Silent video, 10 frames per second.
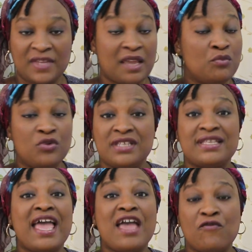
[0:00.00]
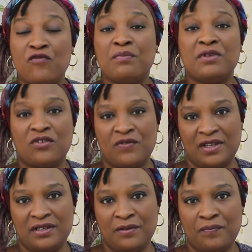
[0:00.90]
Embrace every bit of
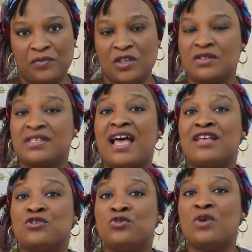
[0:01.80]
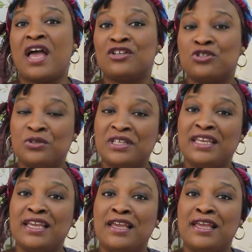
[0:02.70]
it. Because as you
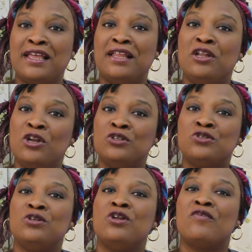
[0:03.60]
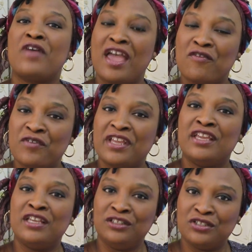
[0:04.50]
actually learn to love every
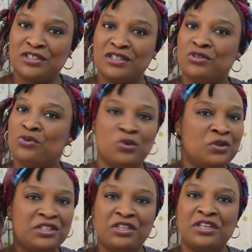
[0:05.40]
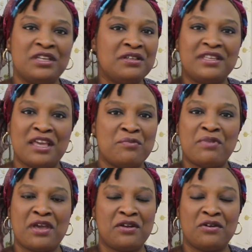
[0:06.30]
inch, you only get
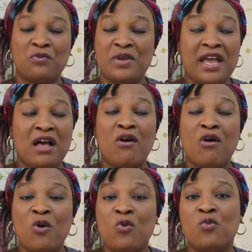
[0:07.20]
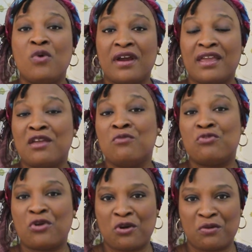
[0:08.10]
better. We are all work in
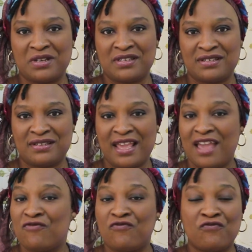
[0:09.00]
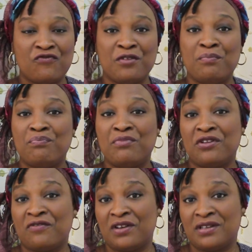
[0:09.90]
progress. Every
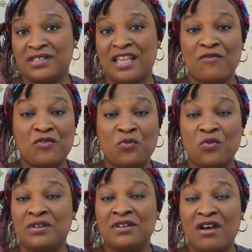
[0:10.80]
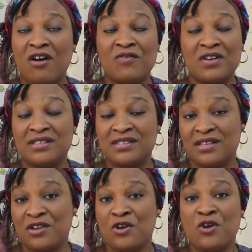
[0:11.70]
bit of us, every one of us,
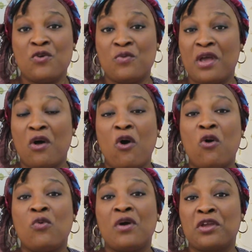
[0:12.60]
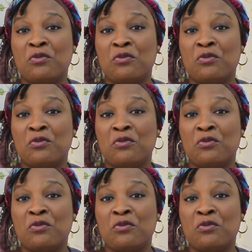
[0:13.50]
we are all work